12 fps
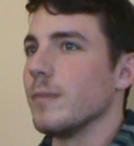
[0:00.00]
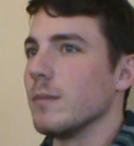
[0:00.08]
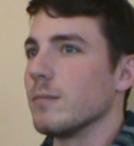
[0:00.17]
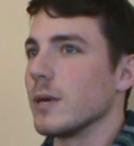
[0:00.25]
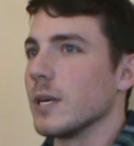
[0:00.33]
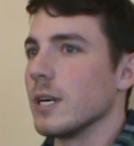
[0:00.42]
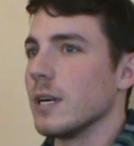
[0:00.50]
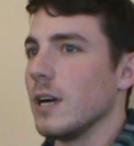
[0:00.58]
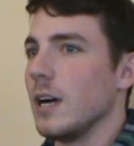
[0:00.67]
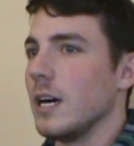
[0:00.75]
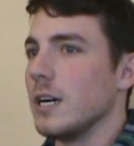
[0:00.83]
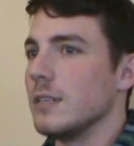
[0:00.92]
remember
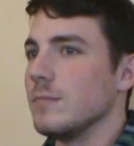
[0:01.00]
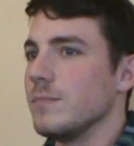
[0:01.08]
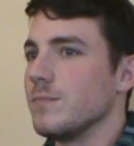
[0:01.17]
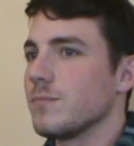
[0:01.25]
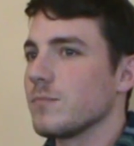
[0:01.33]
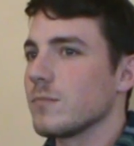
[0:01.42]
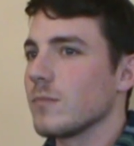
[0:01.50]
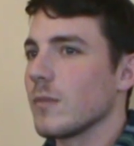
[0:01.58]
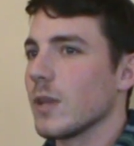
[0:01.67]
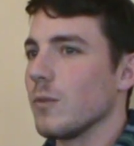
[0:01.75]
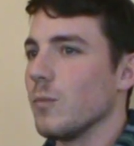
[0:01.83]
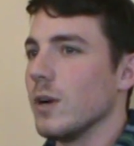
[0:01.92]
um,
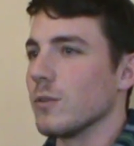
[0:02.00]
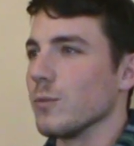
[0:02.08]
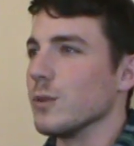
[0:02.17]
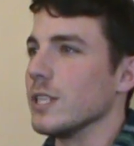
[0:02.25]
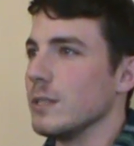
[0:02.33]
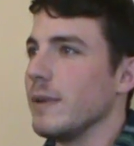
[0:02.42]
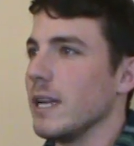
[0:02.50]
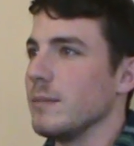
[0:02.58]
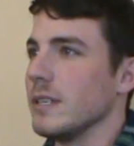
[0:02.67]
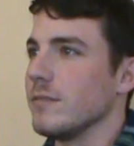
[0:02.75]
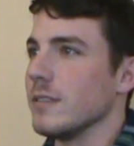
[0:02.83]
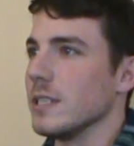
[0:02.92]
what really made
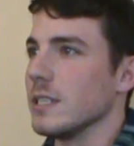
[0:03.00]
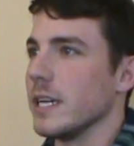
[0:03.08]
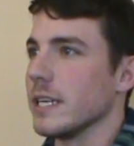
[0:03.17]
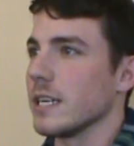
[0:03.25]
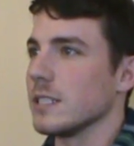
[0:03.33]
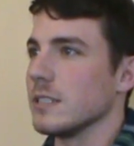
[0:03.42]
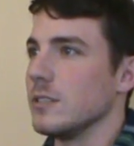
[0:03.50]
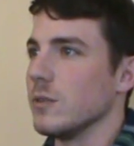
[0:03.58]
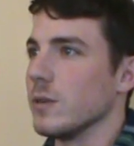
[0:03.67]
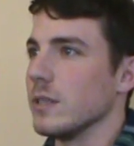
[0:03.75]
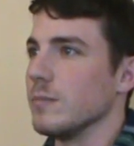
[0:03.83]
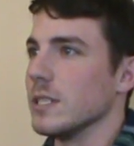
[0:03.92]
me feel like I should
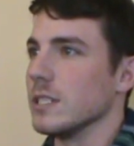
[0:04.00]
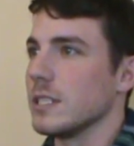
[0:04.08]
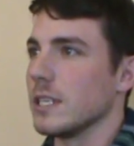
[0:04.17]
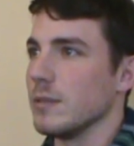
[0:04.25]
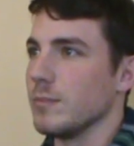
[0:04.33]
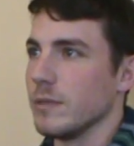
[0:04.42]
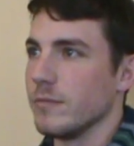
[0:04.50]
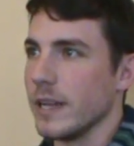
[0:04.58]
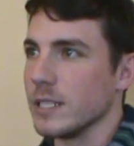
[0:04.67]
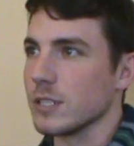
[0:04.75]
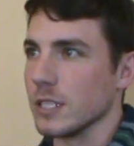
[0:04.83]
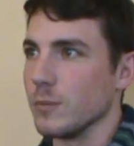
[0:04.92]
join the military. But
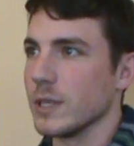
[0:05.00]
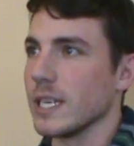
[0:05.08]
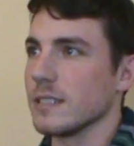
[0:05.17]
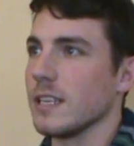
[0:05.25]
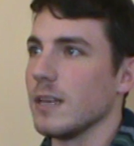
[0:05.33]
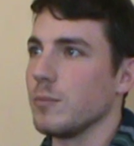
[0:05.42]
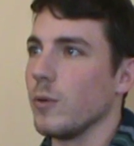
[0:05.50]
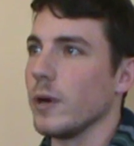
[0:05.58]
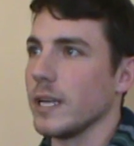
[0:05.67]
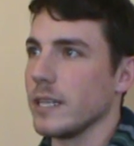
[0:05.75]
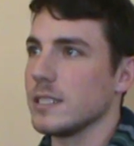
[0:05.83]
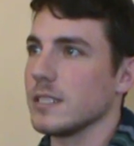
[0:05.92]
eventually, when I got to that
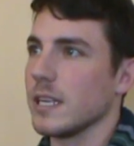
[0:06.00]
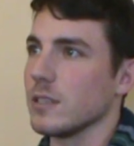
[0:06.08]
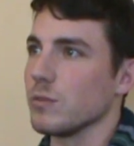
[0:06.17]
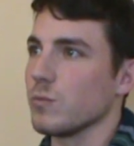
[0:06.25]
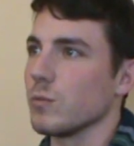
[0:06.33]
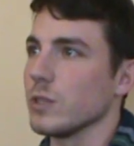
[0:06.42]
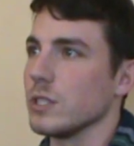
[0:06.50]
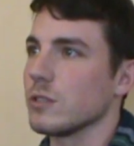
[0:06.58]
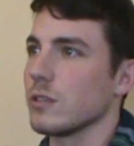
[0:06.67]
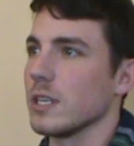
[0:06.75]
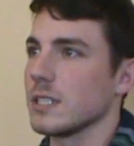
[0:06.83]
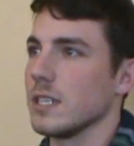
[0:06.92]
point, I just had a really
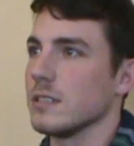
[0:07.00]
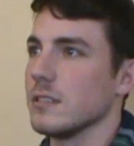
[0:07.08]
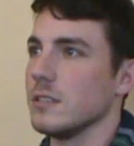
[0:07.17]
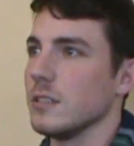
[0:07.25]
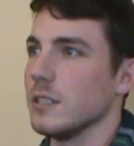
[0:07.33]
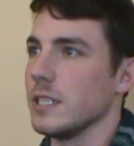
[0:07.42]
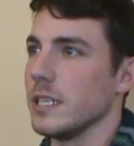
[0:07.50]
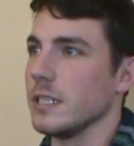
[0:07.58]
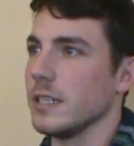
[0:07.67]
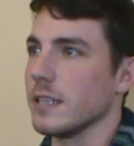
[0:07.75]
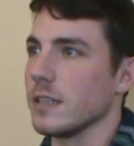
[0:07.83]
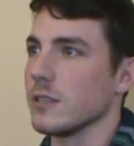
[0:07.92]
strong sense of duty
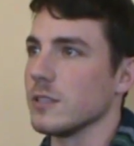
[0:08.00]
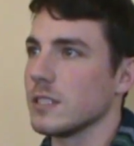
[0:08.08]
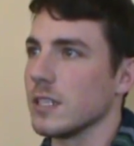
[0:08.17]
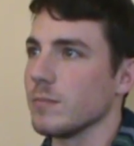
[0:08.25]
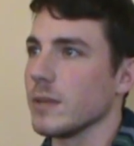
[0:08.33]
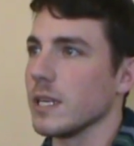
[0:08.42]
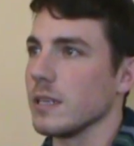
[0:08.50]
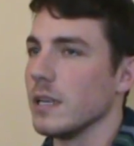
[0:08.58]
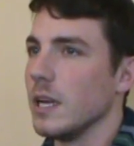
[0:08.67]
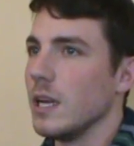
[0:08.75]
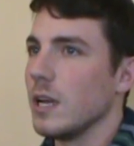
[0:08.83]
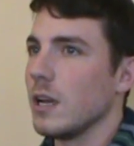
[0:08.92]
and that there was something
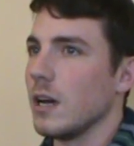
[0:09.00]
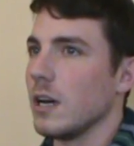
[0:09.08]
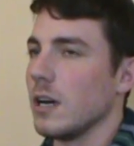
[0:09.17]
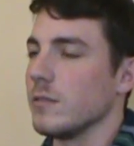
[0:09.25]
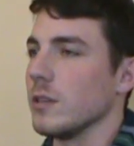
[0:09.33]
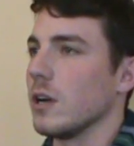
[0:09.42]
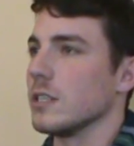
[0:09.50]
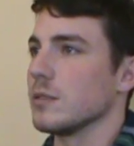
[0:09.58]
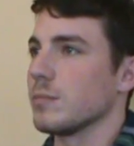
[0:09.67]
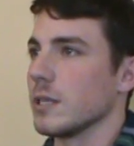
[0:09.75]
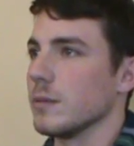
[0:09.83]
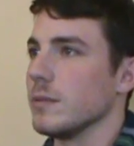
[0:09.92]
uh, of a
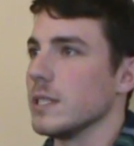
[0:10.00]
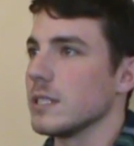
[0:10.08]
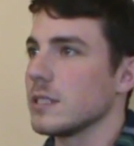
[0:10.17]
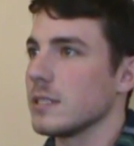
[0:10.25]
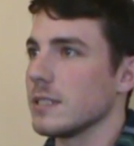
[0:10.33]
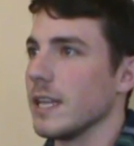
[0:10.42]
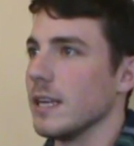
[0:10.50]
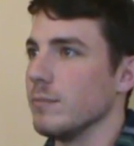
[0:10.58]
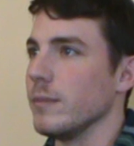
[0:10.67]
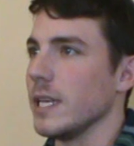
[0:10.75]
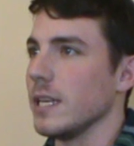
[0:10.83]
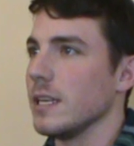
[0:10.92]
larger purpose
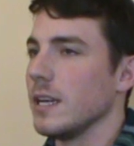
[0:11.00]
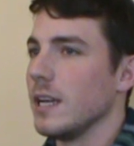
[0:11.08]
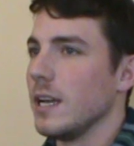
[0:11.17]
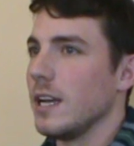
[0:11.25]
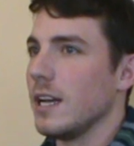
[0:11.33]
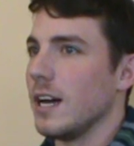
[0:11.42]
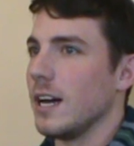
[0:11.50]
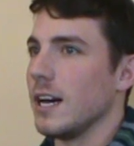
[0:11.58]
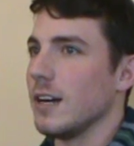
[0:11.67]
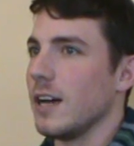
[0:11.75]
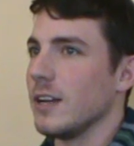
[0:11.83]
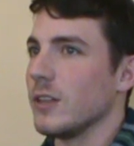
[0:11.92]
than me.
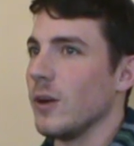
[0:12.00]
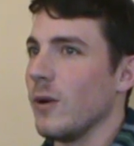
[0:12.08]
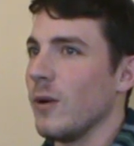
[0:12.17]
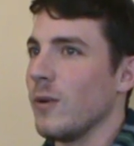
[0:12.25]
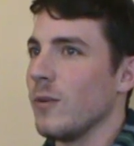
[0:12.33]
Uh, the